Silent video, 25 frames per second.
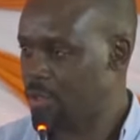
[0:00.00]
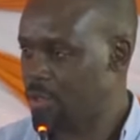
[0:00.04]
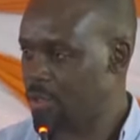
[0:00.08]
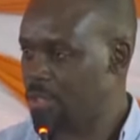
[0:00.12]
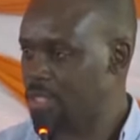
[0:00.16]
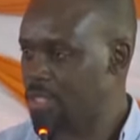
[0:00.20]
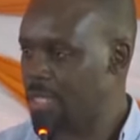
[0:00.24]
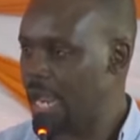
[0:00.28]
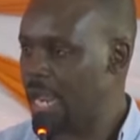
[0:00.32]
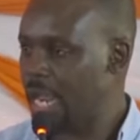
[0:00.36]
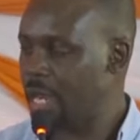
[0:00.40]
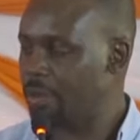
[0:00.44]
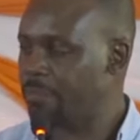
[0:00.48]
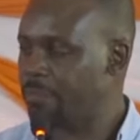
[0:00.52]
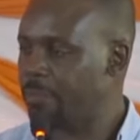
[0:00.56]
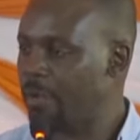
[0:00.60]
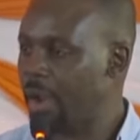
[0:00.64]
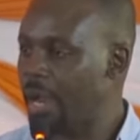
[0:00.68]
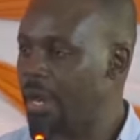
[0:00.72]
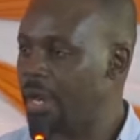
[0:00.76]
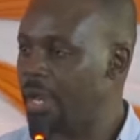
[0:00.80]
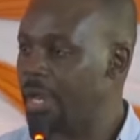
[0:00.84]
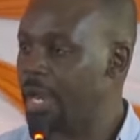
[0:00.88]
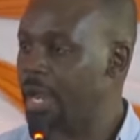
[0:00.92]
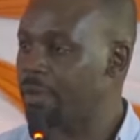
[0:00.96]
to send
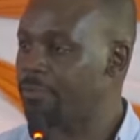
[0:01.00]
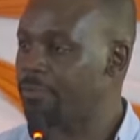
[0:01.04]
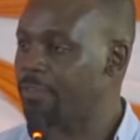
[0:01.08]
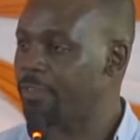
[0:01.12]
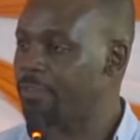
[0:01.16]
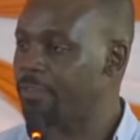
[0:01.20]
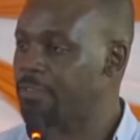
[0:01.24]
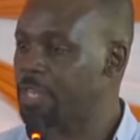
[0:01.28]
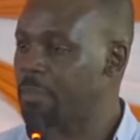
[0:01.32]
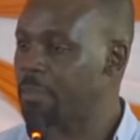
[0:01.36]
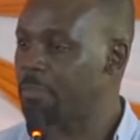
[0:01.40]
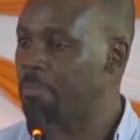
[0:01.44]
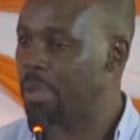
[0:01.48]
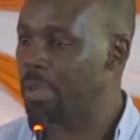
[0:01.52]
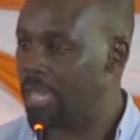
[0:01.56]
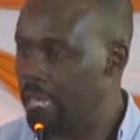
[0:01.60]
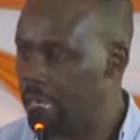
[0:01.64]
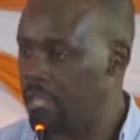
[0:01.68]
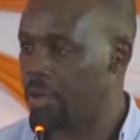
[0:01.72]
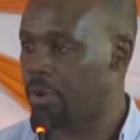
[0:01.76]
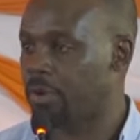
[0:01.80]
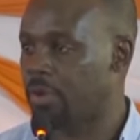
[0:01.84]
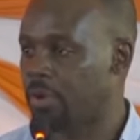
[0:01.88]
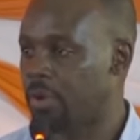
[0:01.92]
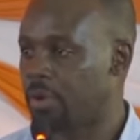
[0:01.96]
450
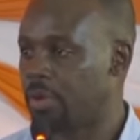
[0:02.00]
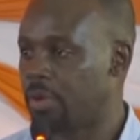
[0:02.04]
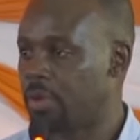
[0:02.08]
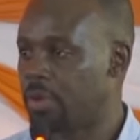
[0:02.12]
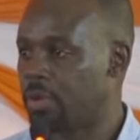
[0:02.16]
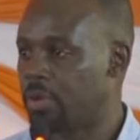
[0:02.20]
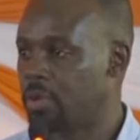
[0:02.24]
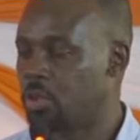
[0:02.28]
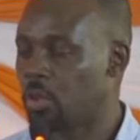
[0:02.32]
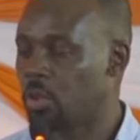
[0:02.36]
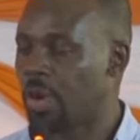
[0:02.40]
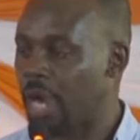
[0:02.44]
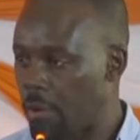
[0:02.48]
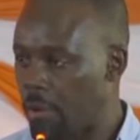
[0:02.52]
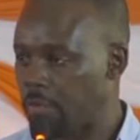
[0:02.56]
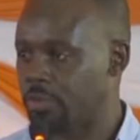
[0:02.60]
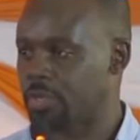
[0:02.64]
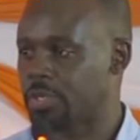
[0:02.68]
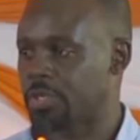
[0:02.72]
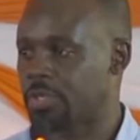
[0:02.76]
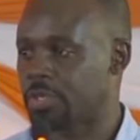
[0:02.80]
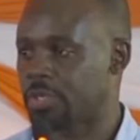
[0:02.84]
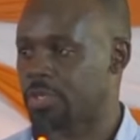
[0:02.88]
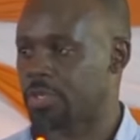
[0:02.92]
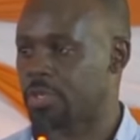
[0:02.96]
billion to
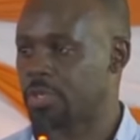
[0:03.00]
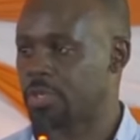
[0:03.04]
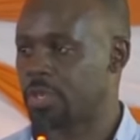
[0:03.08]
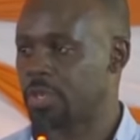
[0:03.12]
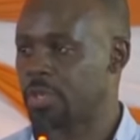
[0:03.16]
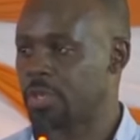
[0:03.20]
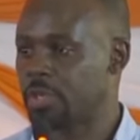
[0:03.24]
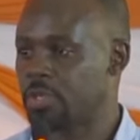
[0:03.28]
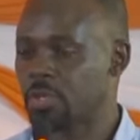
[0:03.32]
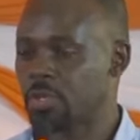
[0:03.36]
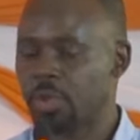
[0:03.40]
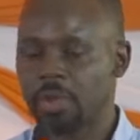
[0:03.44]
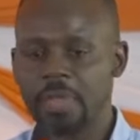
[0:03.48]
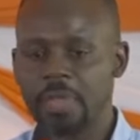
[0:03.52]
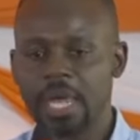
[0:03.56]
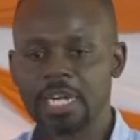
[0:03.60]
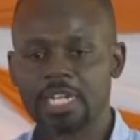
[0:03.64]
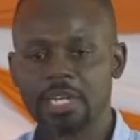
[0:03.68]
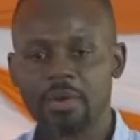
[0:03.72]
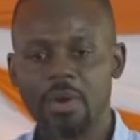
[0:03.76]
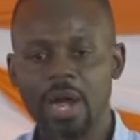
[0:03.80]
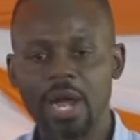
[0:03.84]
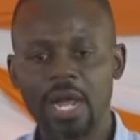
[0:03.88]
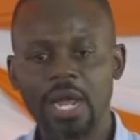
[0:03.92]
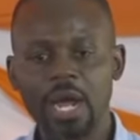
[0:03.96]
counties, so
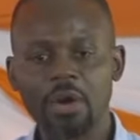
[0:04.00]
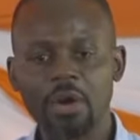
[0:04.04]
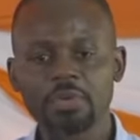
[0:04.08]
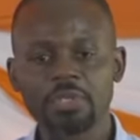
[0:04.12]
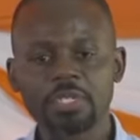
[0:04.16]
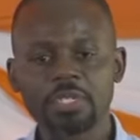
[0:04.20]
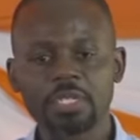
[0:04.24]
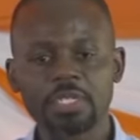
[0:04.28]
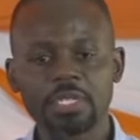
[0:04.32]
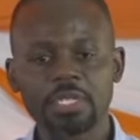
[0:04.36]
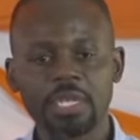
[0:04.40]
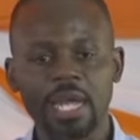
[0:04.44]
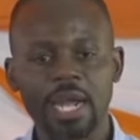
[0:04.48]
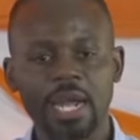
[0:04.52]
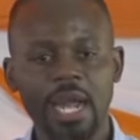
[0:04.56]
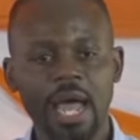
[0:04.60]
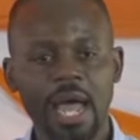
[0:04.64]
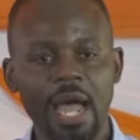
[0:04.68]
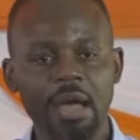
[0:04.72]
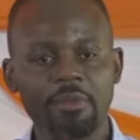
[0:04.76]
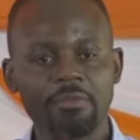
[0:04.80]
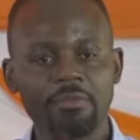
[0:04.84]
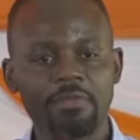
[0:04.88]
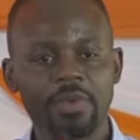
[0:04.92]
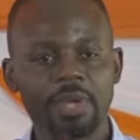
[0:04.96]
that our counties can
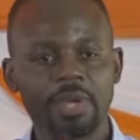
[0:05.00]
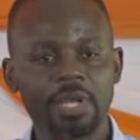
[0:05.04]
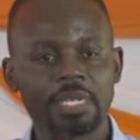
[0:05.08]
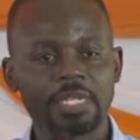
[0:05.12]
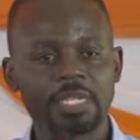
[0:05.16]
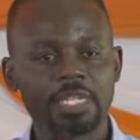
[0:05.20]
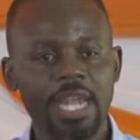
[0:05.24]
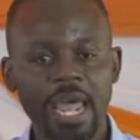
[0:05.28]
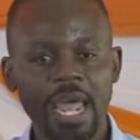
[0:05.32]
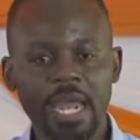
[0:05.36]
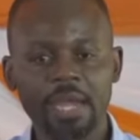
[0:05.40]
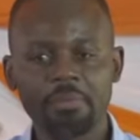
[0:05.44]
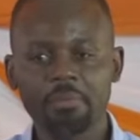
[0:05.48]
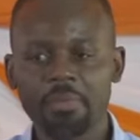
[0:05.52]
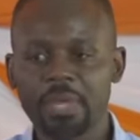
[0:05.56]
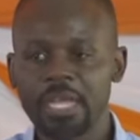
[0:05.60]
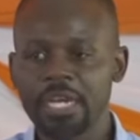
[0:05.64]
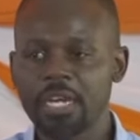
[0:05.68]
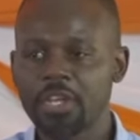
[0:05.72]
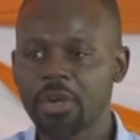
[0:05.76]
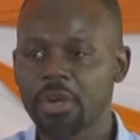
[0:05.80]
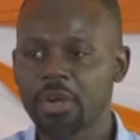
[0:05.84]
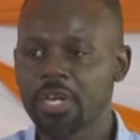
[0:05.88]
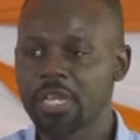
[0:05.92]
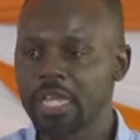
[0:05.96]
have 10
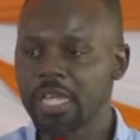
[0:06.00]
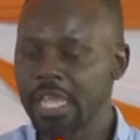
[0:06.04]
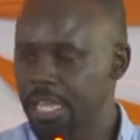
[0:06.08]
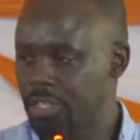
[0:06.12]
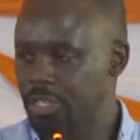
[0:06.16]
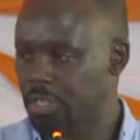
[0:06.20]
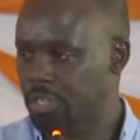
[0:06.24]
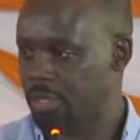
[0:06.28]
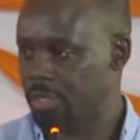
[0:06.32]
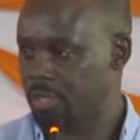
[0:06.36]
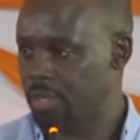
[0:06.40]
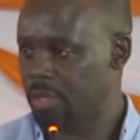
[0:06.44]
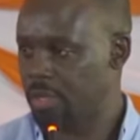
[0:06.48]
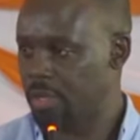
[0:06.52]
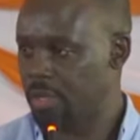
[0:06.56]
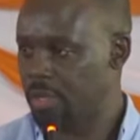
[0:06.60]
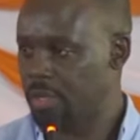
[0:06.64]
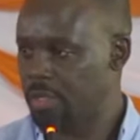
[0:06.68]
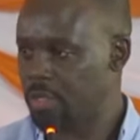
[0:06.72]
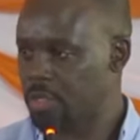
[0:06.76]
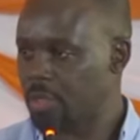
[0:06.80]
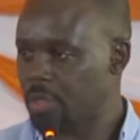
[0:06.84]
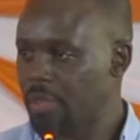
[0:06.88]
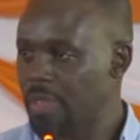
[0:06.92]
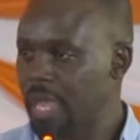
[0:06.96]
billion each,
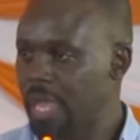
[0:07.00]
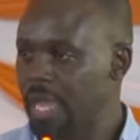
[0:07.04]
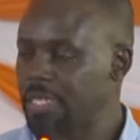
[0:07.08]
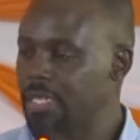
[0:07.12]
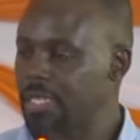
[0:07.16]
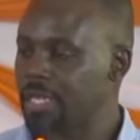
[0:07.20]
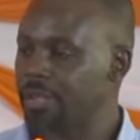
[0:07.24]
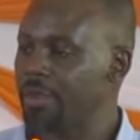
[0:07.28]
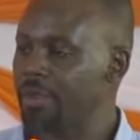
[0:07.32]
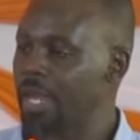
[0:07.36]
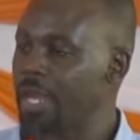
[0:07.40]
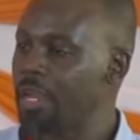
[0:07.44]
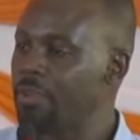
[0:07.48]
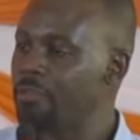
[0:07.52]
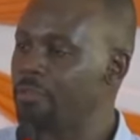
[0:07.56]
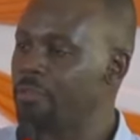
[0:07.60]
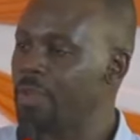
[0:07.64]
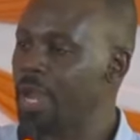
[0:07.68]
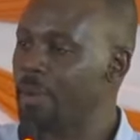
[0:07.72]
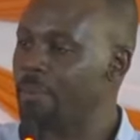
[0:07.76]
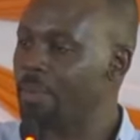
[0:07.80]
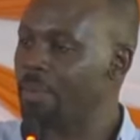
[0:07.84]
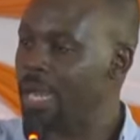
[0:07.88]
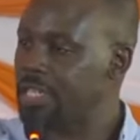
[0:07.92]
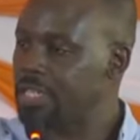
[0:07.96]
so that even if
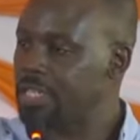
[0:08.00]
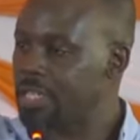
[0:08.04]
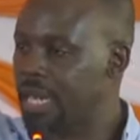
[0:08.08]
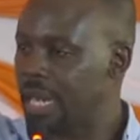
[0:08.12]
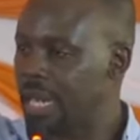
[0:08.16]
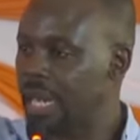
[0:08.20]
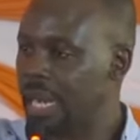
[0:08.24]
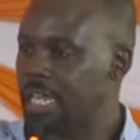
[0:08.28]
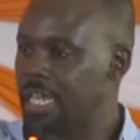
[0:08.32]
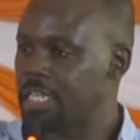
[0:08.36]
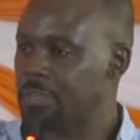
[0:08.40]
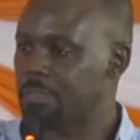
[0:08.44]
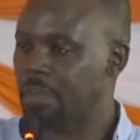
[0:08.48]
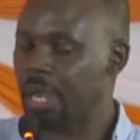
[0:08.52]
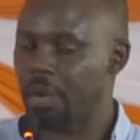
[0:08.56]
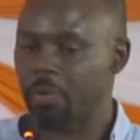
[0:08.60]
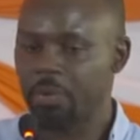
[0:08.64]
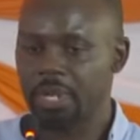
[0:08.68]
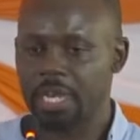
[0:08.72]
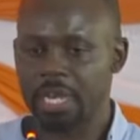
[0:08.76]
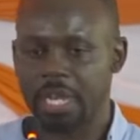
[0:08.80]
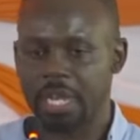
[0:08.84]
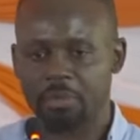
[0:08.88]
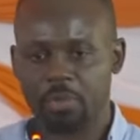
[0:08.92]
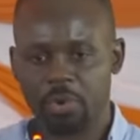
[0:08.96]
we are marginalized by
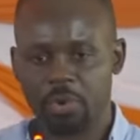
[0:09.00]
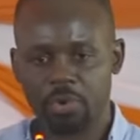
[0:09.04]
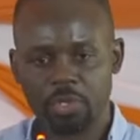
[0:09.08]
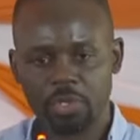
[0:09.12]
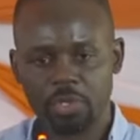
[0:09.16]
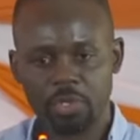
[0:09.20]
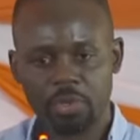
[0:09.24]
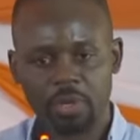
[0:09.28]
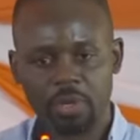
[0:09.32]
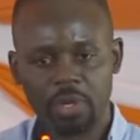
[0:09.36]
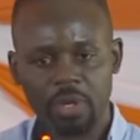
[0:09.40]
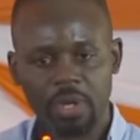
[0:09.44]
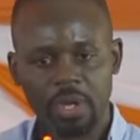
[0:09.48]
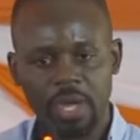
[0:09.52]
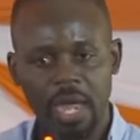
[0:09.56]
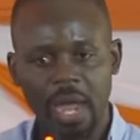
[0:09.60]
William Ruto,